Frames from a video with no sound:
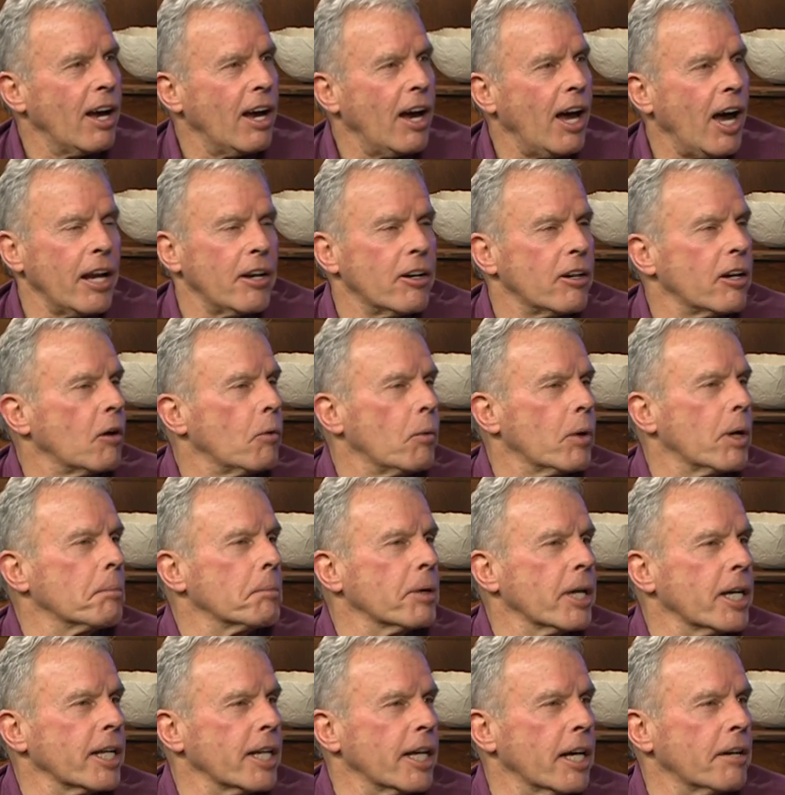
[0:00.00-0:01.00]
I don't know what I'm
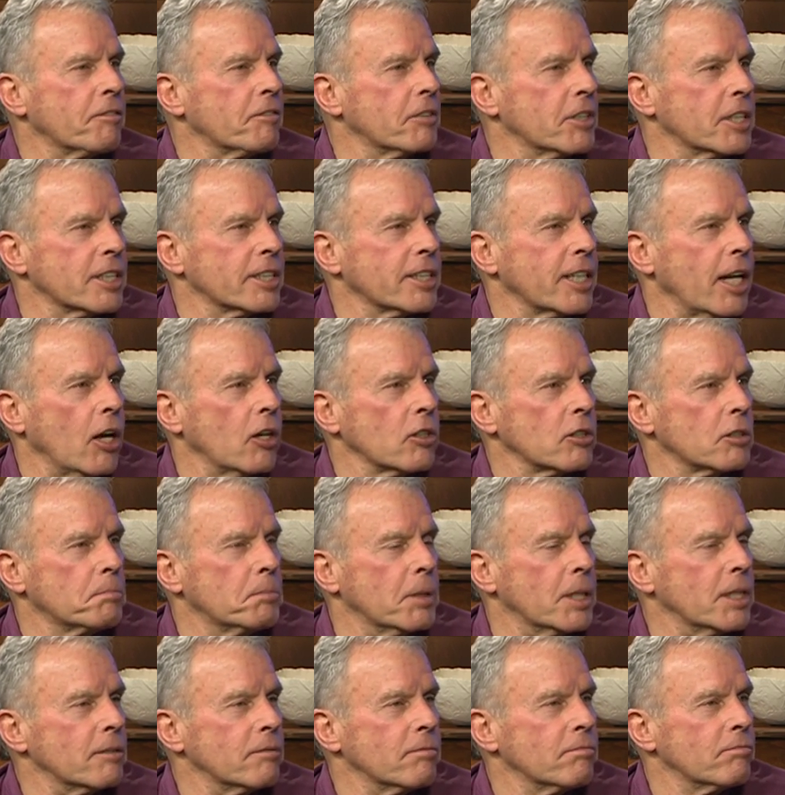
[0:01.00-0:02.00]
going to get for this house,
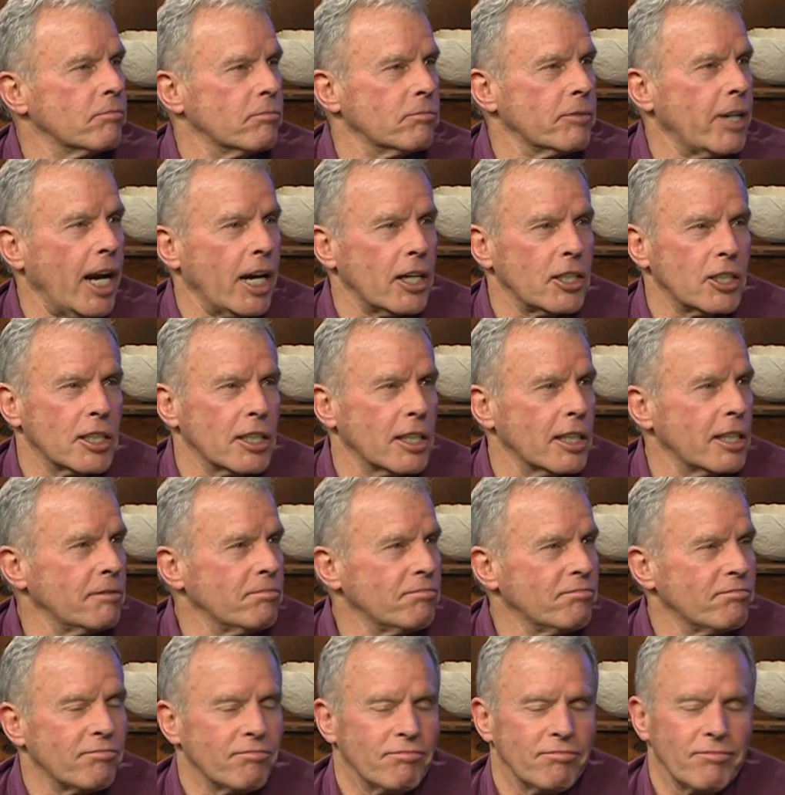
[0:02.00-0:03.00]
but actually,
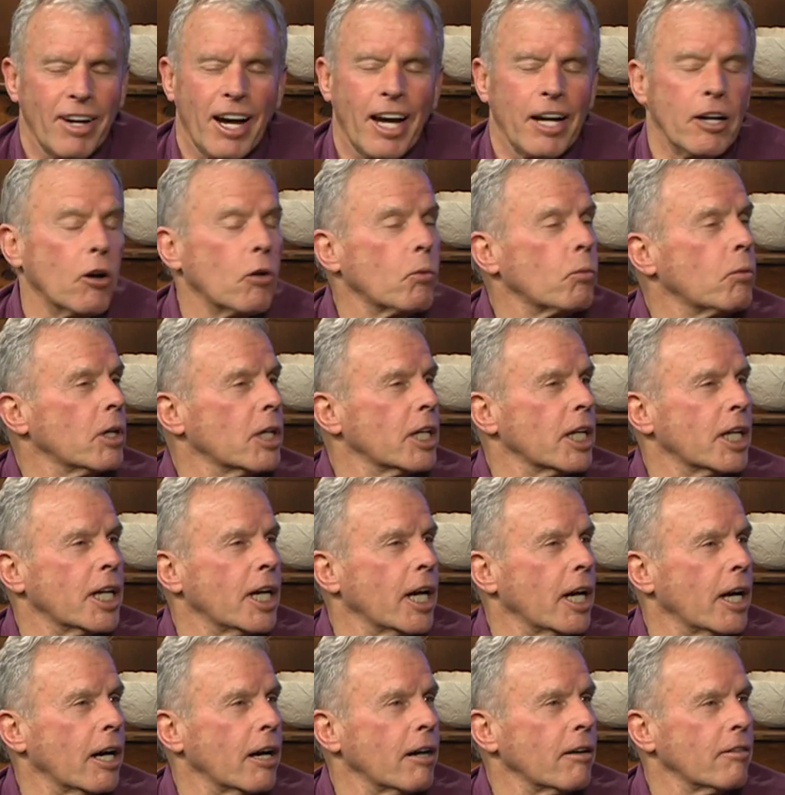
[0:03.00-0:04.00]
I don't really
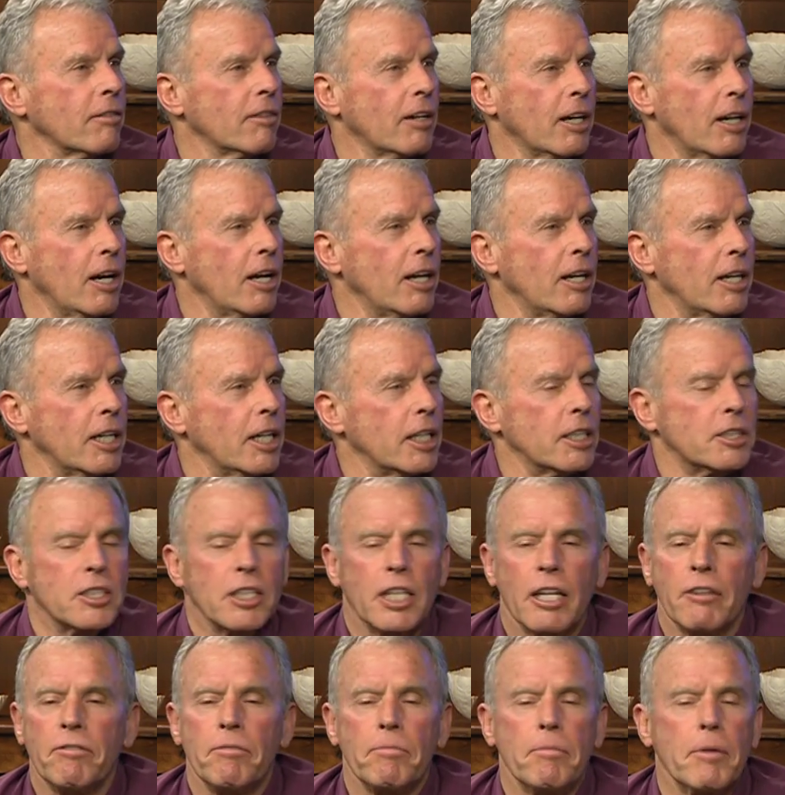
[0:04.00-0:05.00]
care it's
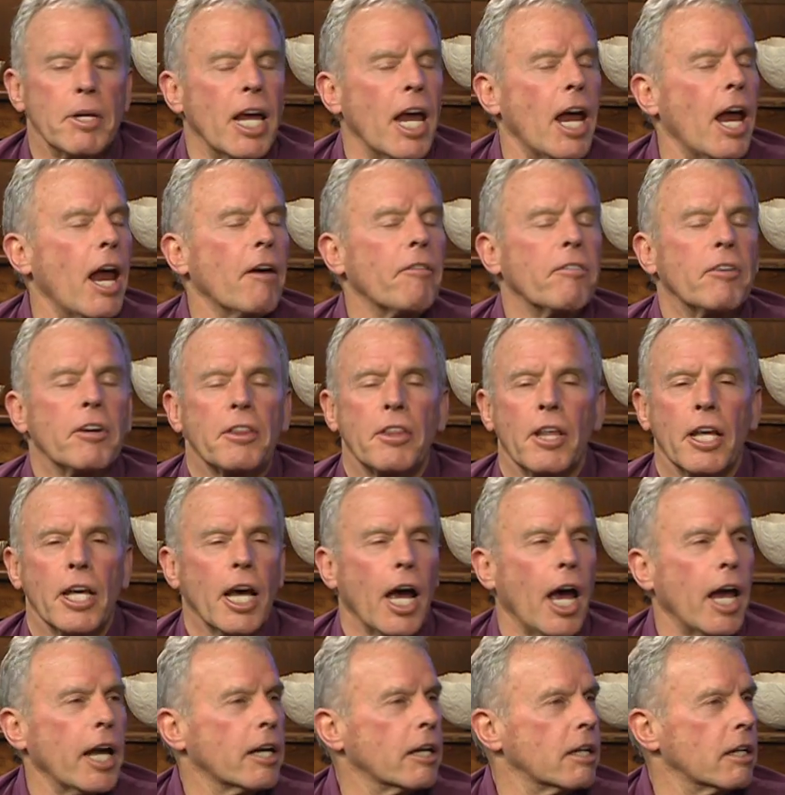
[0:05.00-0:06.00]
given me everything
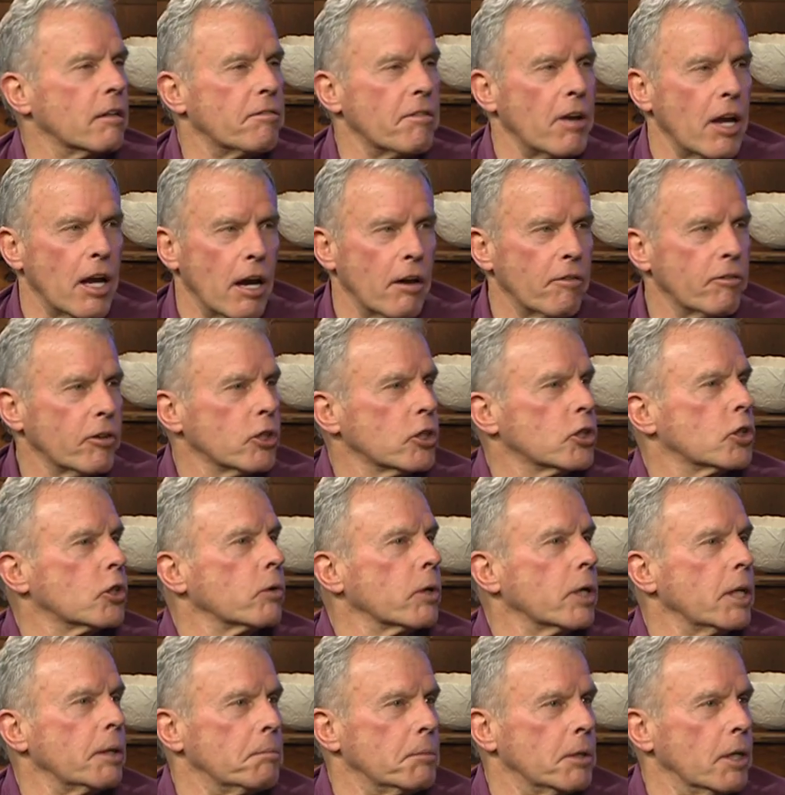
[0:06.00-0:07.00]
I could have ever
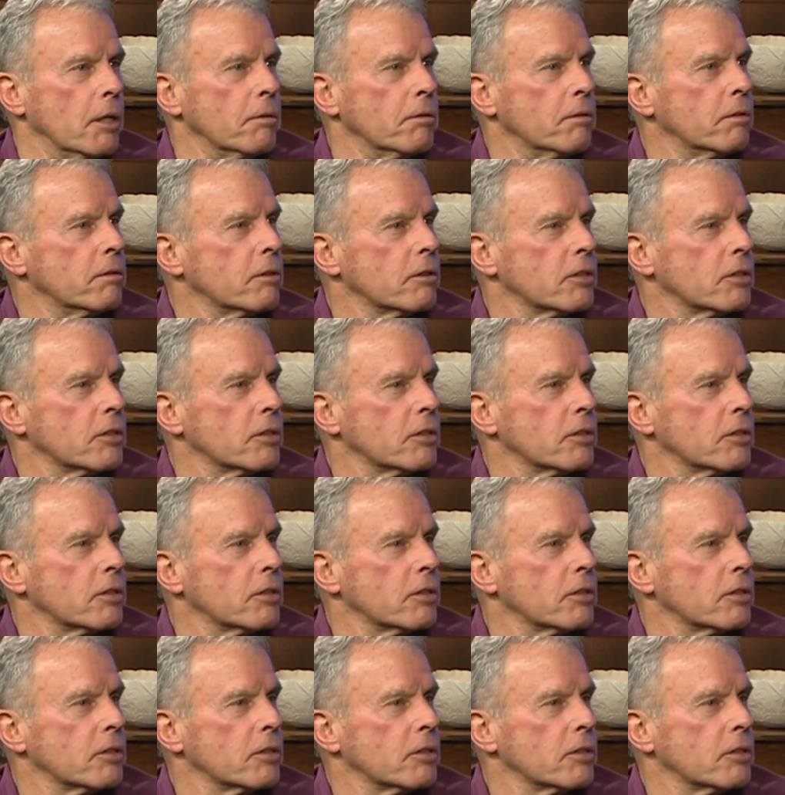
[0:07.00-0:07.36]
dreamed of.